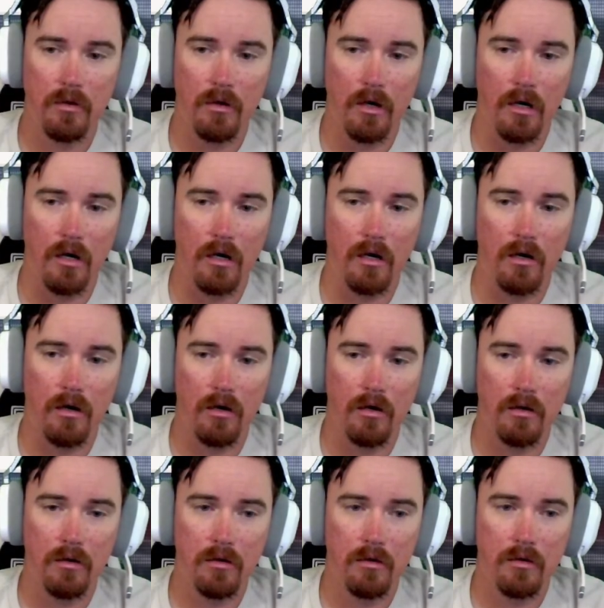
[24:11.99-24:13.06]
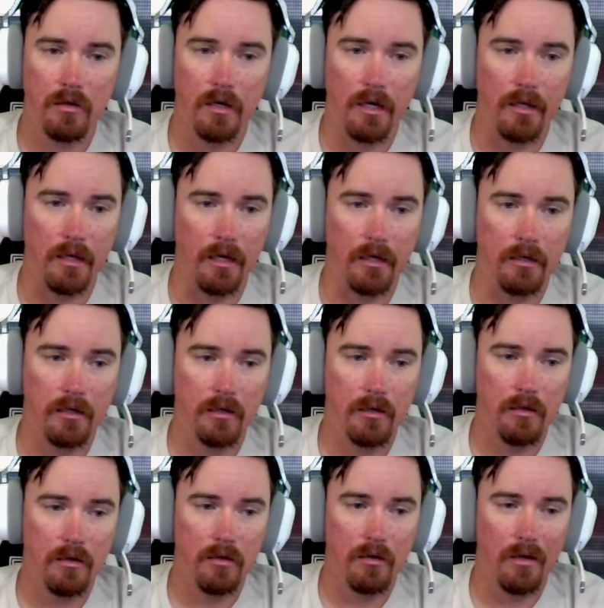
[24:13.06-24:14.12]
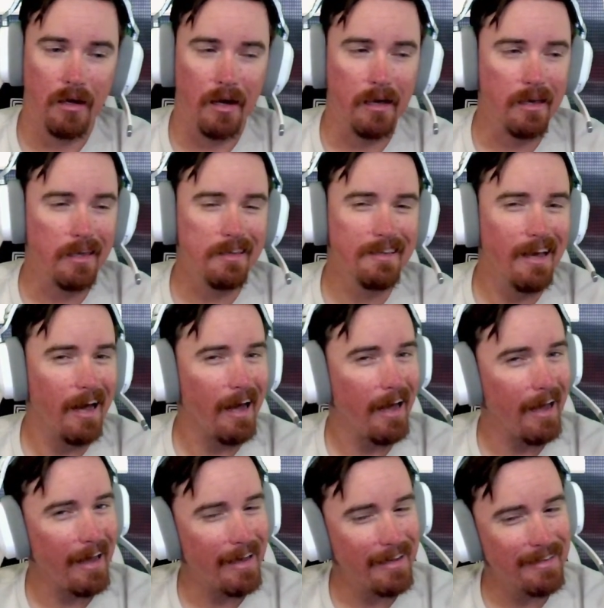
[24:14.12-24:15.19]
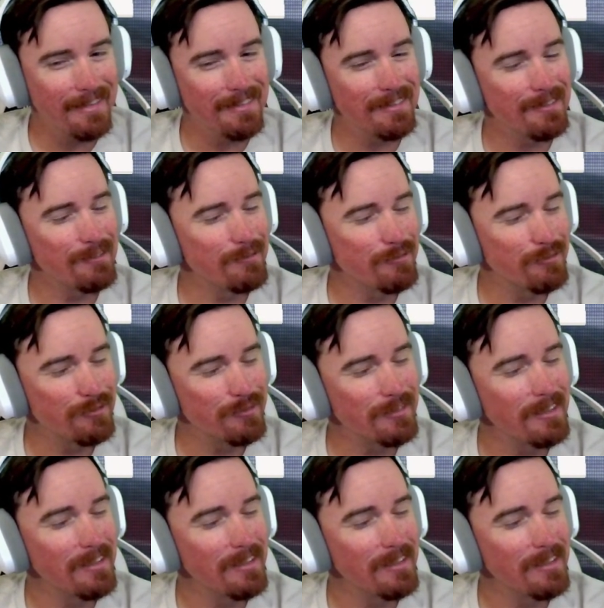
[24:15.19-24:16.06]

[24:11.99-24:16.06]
and like I can kind of